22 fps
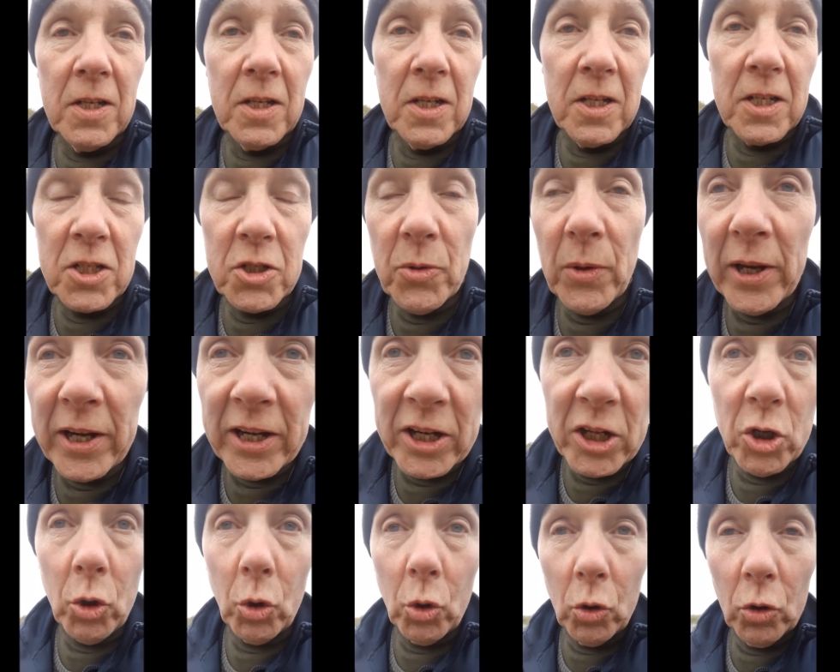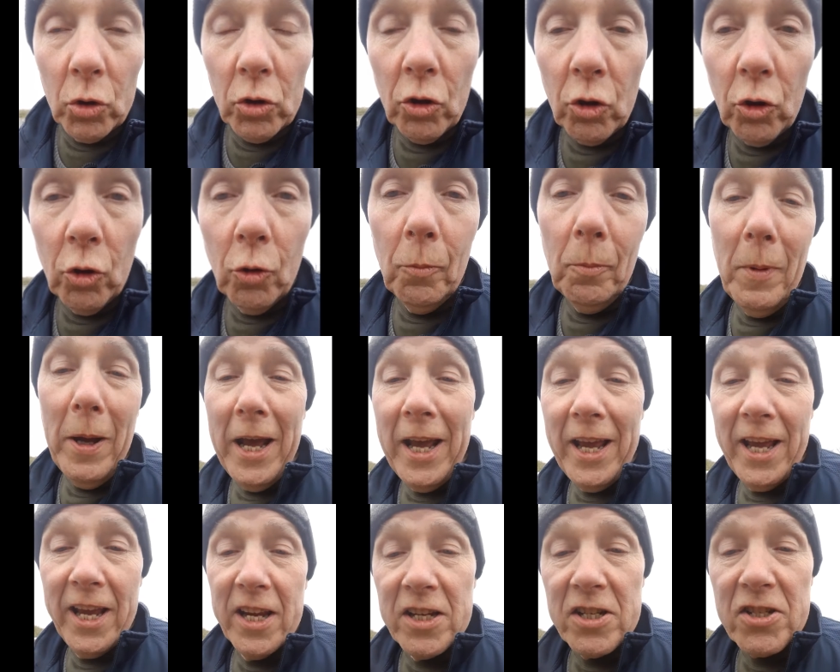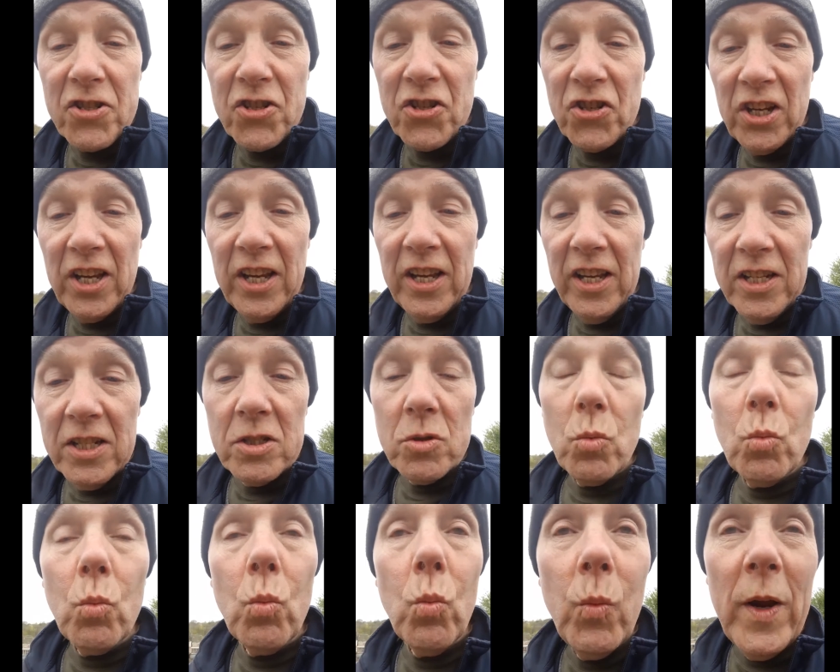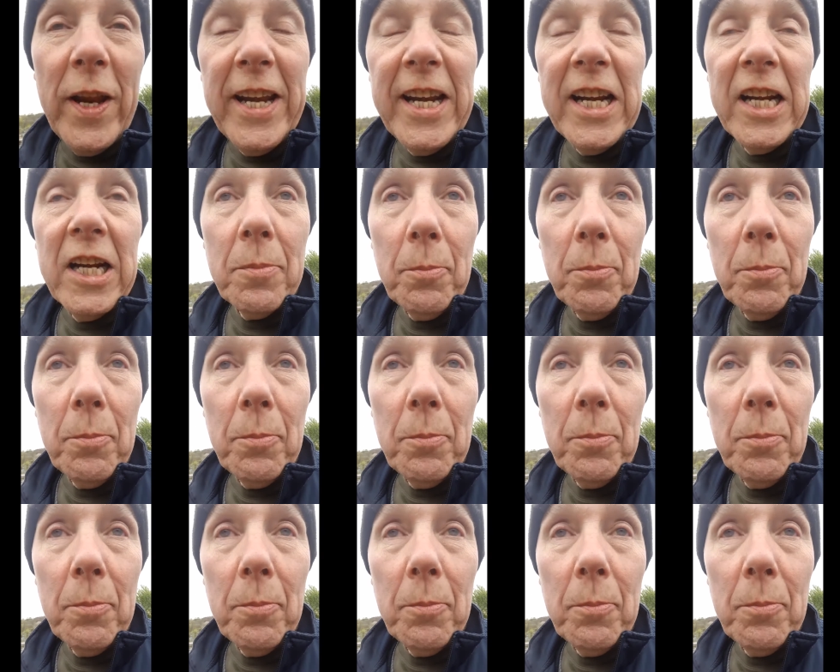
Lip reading: Sweet corn, or maize, is wind